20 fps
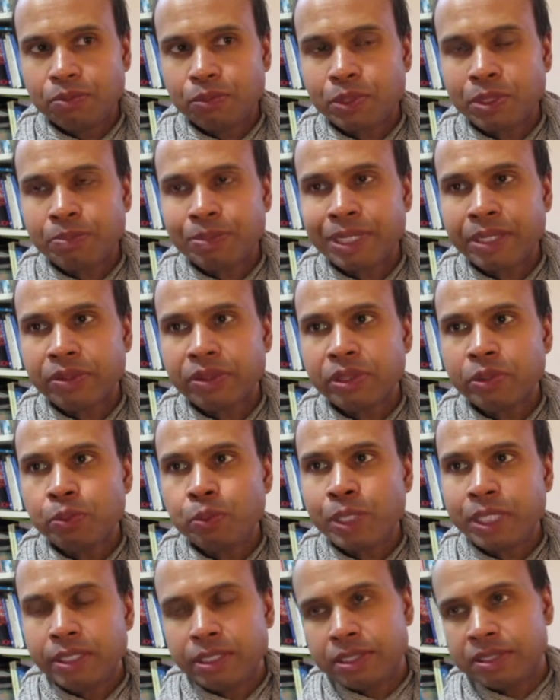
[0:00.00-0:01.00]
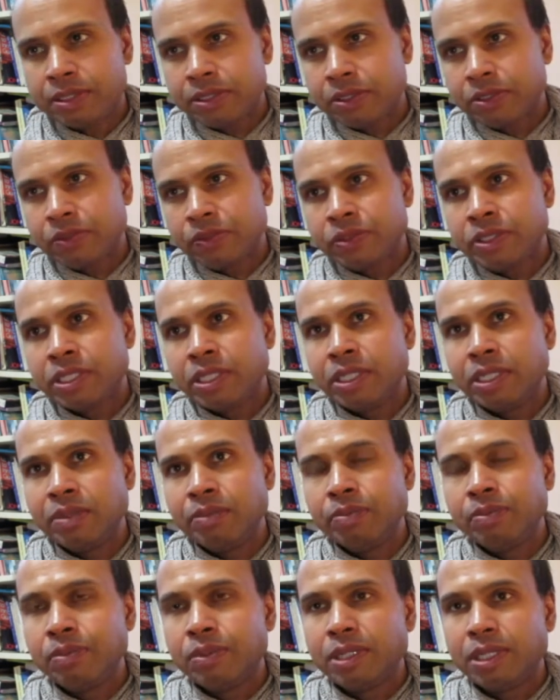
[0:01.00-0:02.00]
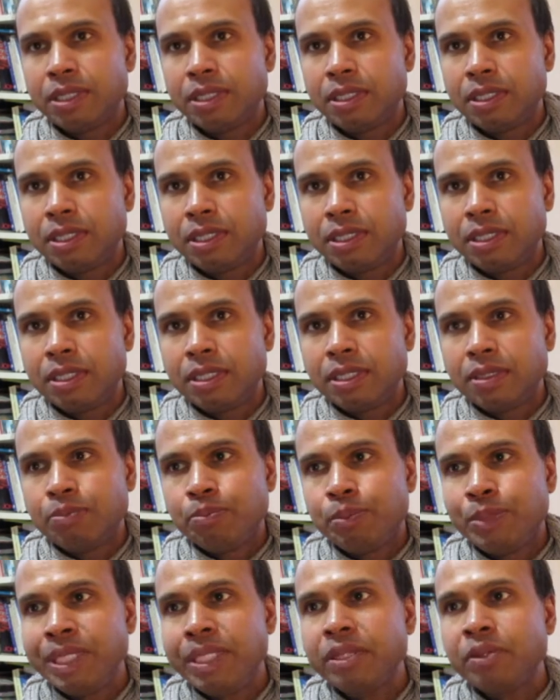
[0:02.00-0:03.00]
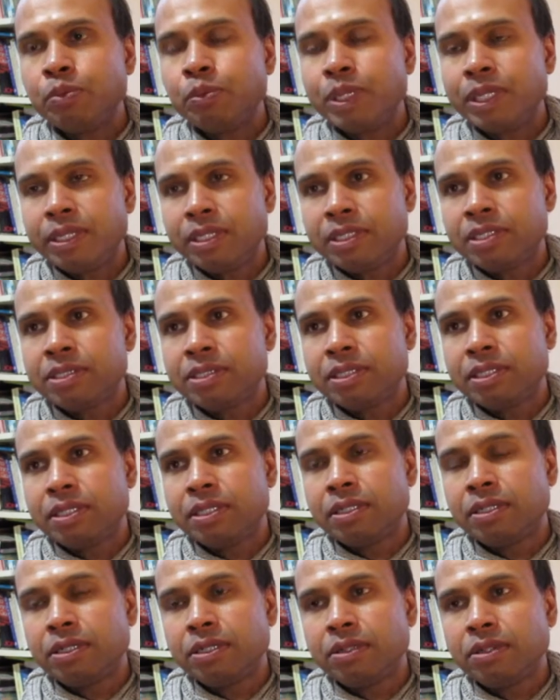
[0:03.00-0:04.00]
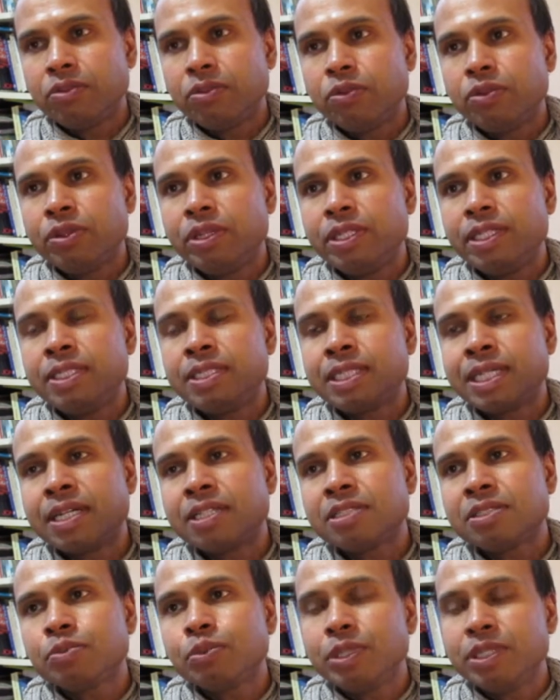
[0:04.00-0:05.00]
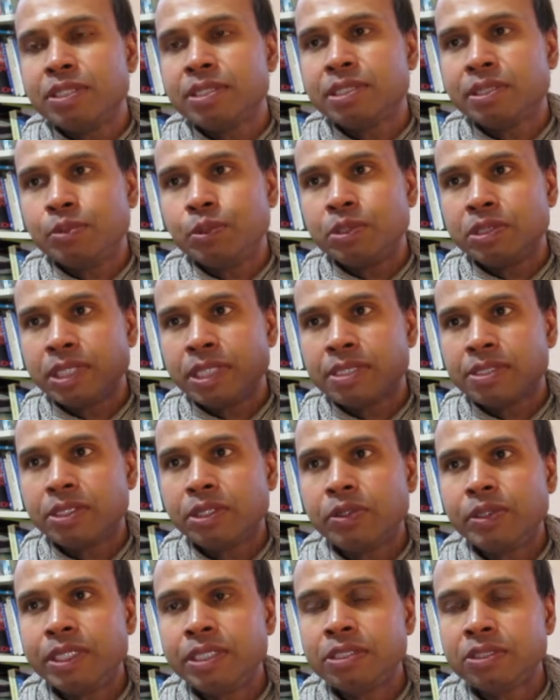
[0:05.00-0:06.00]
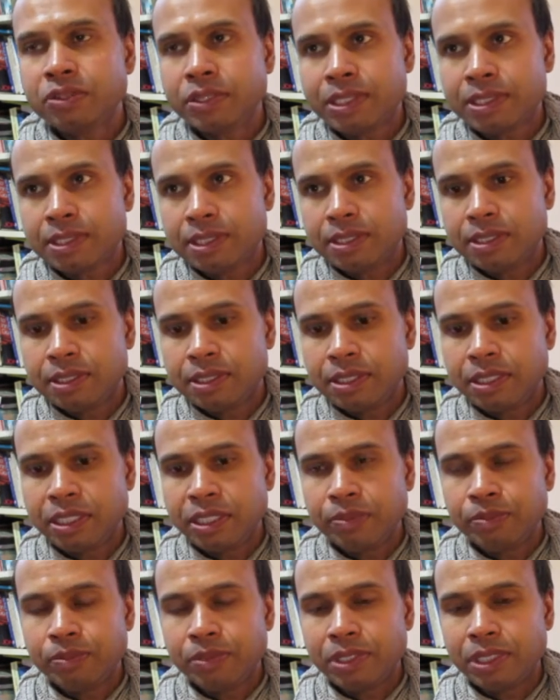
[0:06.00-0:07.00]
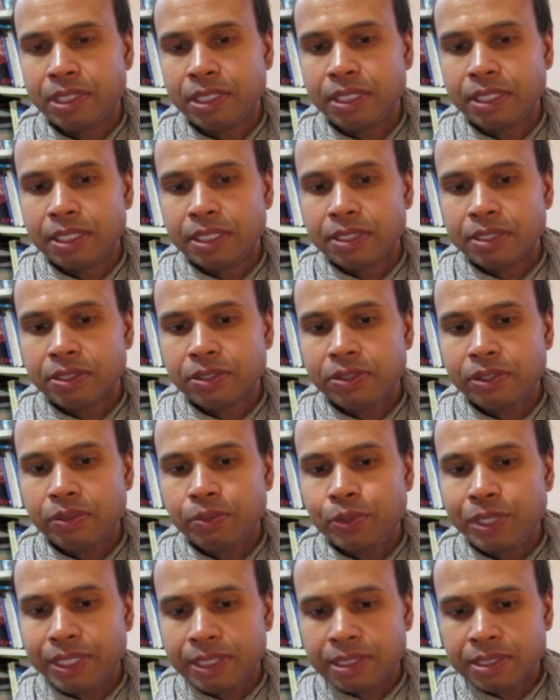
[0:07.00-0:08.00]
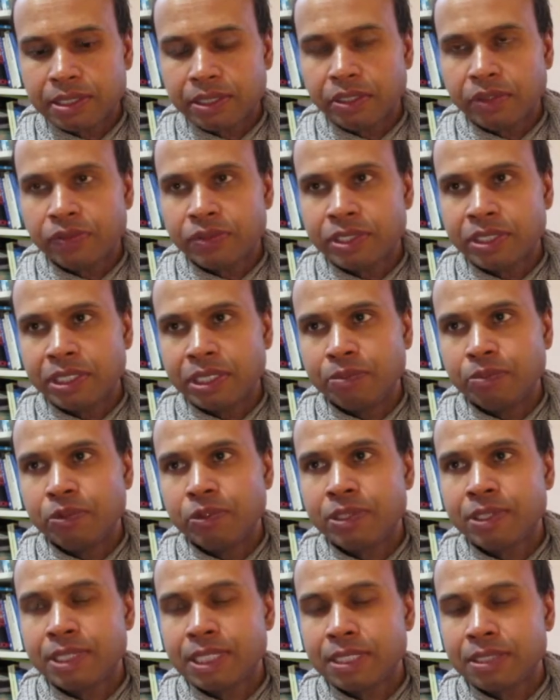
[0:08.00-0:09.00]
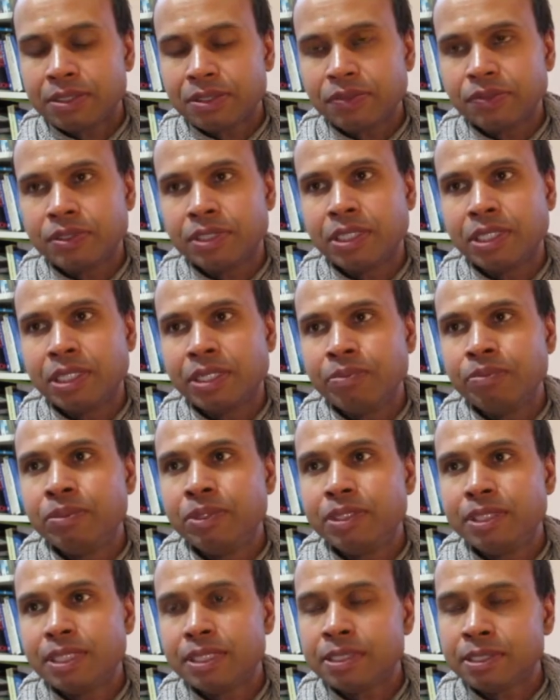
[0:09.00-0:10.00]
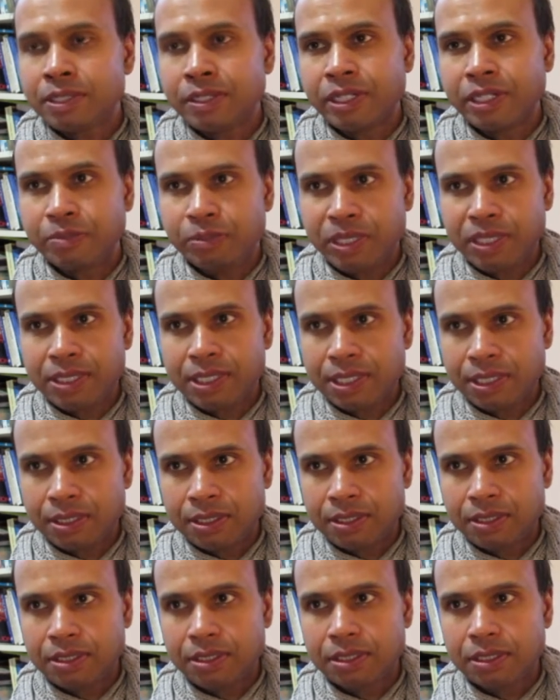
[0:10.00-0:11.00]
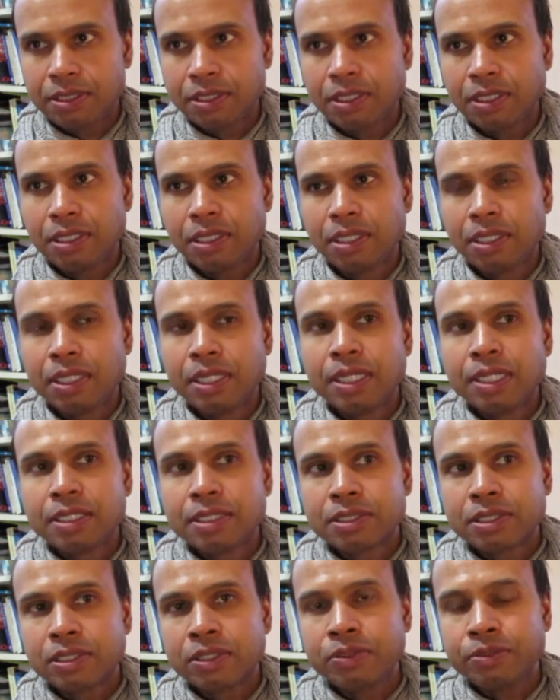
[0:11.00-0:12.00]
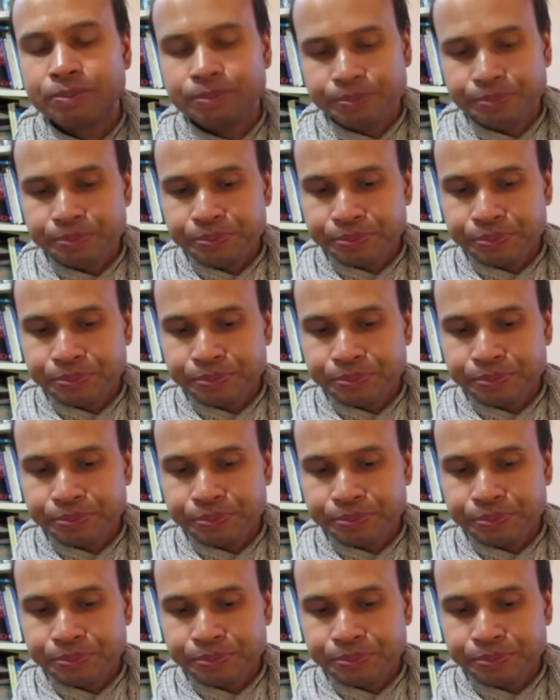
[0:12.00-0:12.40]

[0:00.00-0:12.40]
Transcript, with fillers: what about the witnesser of time? Be the witnesser or the detached witnesser which has no interest in time. So in the witnessing of time or the sense of time, does time exist? So